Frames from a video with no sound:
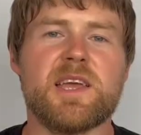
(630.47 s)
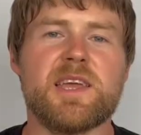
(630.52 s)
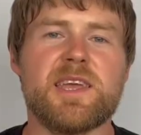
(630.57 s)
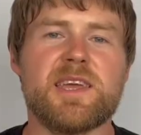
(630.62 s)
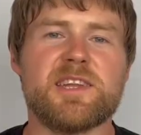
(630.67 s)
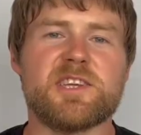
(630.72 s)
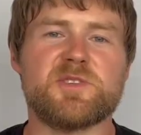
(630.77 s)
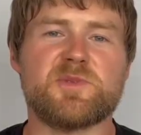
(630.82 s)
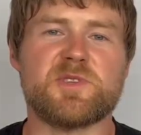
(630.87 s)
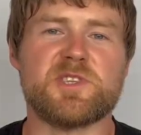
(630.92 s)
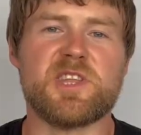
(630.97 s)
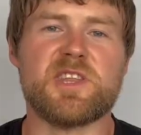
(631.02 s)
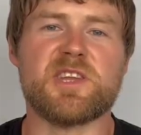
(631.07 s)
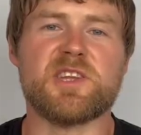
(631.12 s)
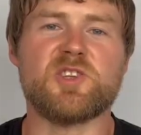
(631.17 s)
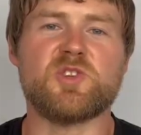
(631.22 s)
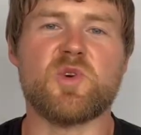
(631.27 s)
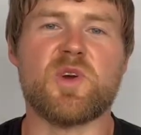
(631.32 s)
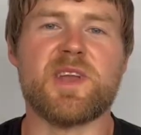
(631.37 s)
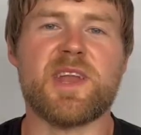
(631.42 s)
in a specific
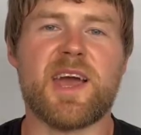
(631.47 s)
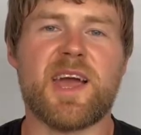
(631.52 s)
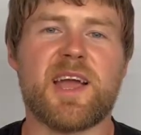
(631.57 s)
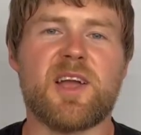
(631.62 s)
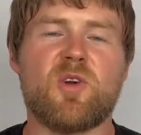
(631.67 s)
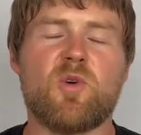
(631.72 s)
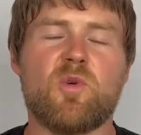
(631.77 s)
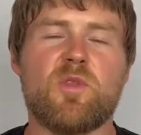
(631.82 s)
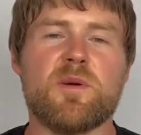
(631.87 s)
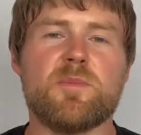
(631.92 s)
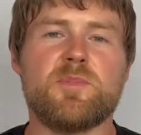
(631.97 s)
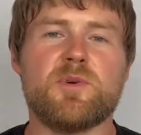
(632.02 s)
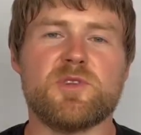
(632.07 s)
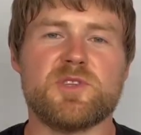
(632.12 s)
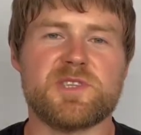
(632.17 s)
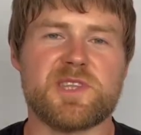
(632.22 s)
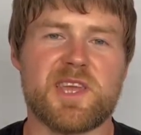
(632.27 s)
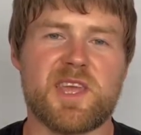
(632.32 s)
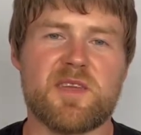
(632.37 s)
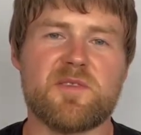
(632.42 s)
joint angle that
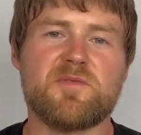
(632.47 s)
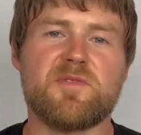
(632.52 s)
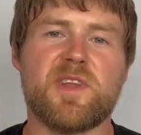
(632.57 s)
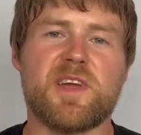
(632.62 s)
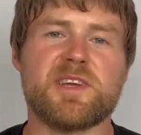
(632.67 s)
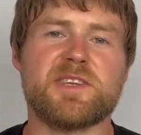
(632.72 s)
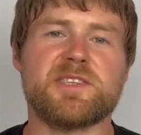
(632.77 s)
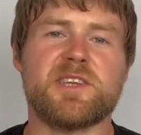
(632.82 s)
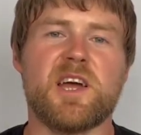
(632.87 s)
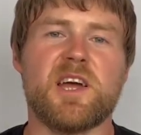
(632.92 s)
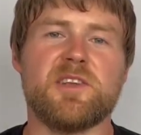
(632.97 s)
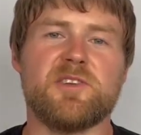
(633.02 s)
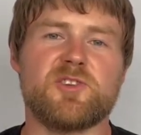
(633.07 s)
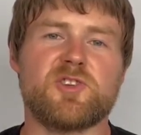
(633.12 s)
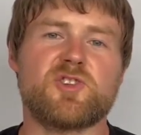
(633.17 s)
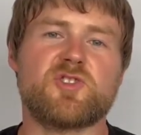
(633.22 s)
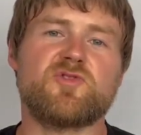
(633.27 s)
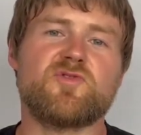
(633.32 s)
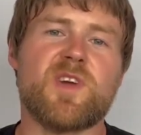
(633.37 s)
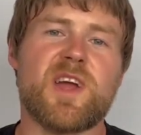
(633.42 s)
puts the hip flexor under
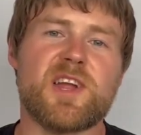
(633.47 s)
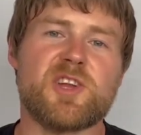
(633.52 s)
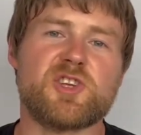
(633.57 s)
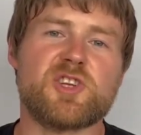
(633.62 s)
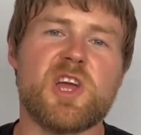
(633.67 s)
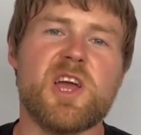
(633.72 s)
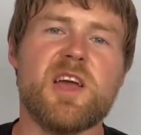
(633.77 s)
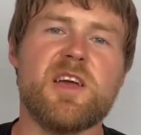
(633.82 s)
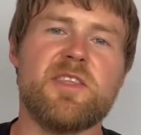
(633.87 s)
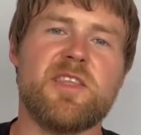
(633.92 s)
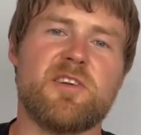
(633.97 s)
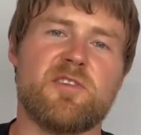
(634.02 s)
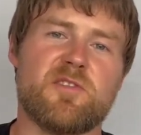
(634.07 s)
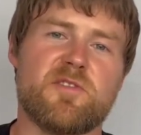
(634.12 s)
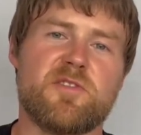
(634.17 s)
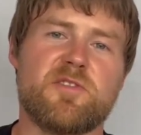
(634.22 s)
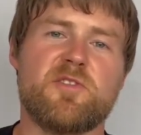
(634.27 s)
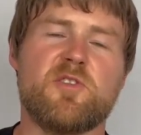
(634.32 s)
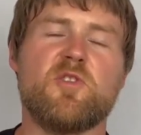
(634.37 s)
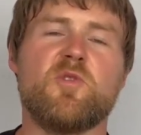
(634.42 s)
stretch. There are a
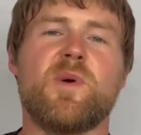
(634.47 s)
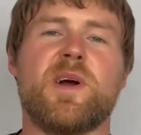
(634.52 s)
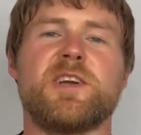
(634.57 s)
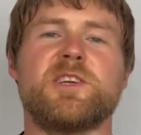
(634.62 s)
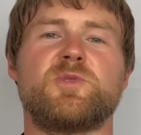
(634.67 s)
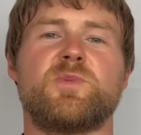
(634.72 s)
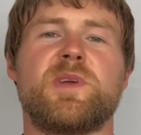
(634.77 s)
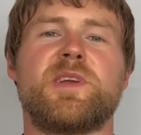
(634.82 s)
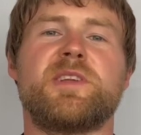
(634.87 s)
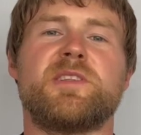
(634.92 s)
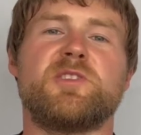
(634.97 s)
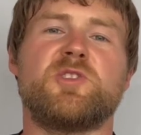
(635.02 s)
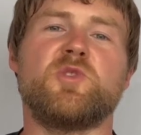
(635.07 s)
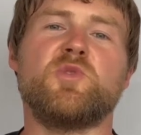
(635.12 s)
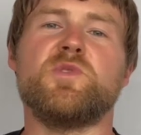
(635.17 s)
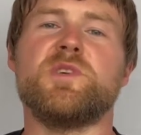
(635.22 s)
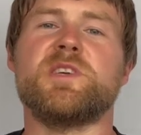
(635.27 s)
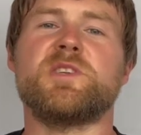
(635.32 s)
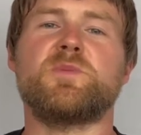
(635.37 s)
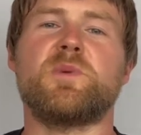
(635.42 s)
few ways we can
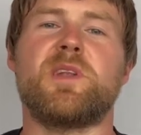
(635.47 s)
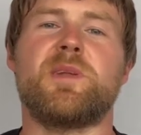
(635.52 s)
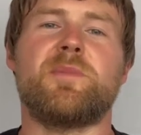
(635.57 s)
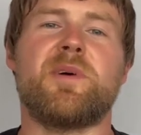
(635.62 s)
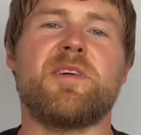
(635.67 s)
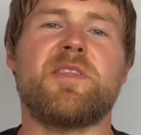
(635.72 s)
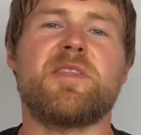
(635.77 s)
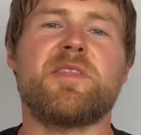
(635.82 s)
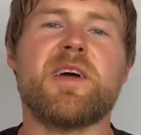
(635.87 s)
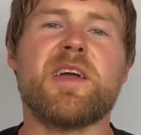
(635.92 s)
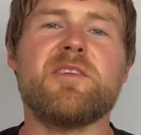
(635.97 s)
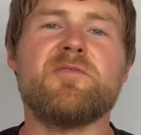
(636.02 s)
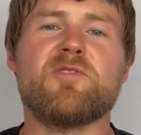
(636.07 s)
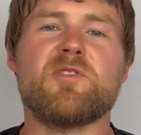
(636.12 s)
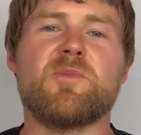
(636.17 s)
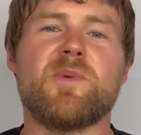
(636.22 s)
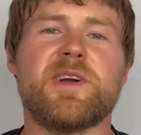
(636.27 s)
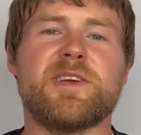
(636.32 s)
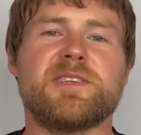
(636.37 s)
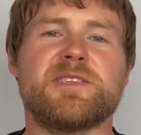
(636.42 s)
do this. One of my
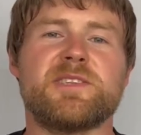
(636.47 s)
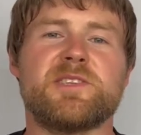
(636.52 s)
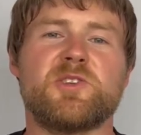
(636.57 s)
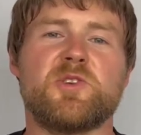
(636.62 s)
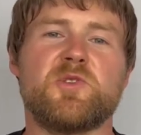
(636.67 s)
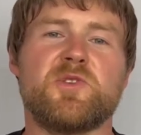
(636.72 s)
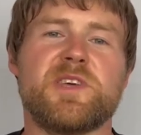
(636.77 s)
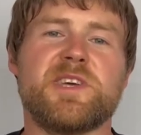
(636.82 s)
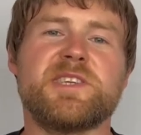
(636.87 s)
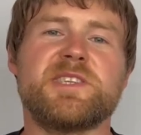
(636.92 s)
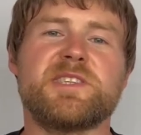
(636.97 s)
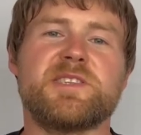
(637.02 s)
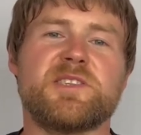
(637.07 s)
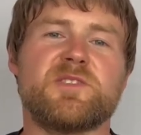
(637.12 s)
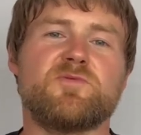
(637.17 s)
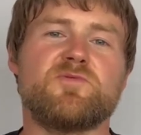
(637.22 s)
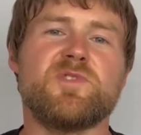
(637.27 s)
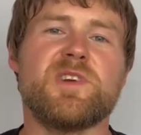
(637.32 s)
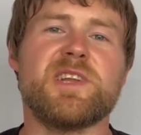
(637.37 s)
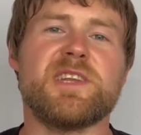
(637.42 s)
favorite ways to do this,
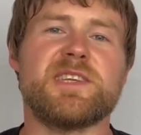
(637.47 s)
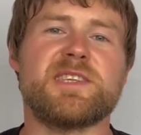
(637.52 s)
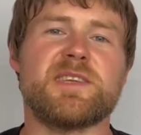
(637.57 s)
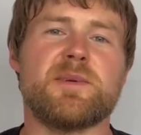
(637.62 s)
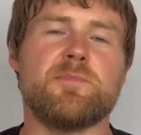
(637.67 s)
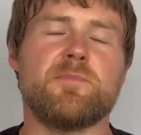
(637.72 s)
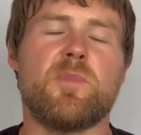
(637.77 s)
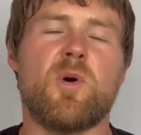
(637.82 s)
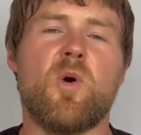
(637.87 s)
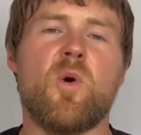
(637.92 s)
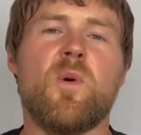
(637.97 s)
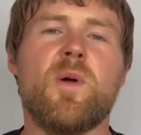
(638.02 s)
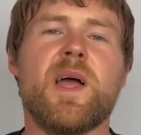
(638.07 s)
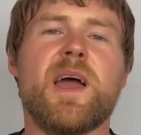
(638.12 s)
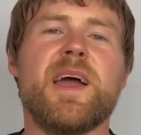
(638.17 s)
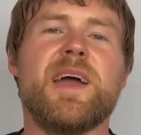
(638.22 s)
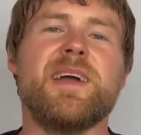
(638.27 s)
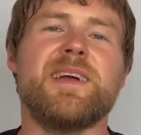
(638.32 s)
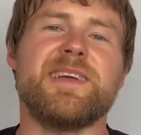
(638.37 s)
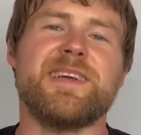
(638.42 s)
that's really simple,
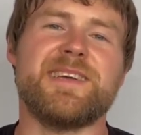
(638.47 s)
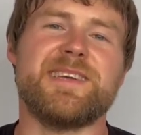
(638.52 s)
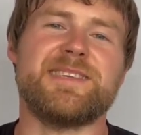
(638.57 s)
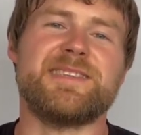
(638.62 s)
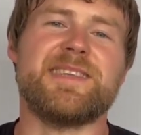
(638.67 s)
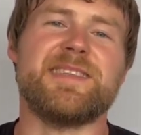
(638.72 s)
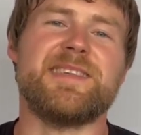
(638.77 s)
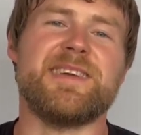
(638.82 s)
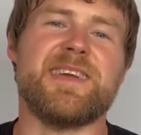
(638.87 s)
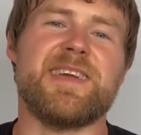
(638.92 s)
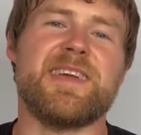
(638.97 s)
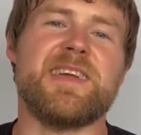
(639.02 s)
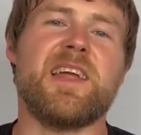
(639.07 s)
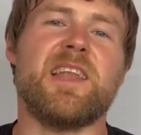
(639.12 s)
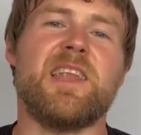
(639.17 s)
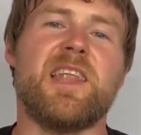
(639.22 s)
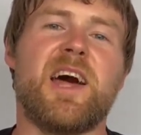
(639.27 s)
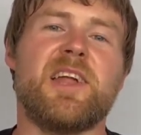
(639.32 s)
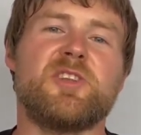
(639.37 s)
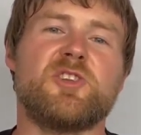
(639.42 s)
is the
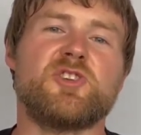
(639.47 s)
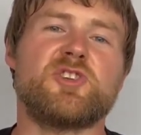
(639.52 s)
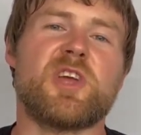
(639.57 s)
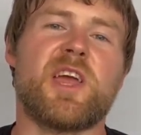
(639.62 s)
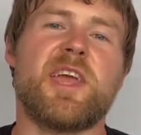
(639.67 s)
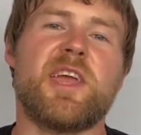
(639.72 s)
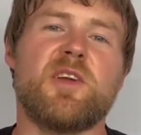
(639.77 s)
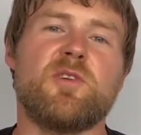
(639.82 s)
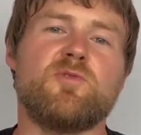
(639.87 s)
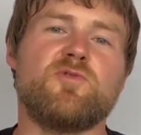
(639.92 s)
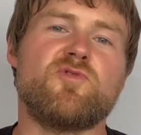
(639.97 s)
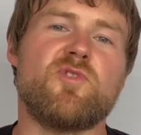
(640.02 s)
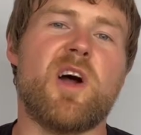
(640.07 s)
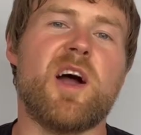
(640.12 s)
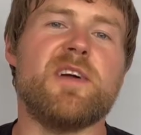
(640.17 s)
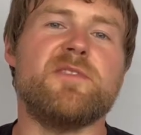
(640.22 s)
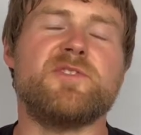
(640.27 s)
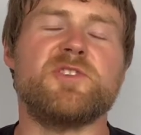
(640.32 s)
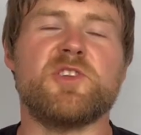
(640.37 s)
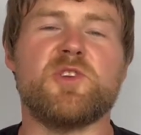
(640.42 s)
lunge heel
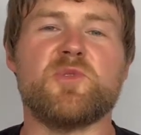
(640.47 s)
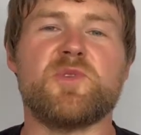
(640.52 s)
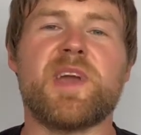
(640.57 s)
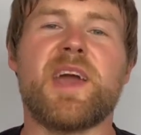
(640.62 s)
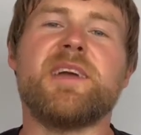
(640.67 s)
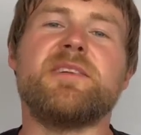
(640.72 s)
drive. So you get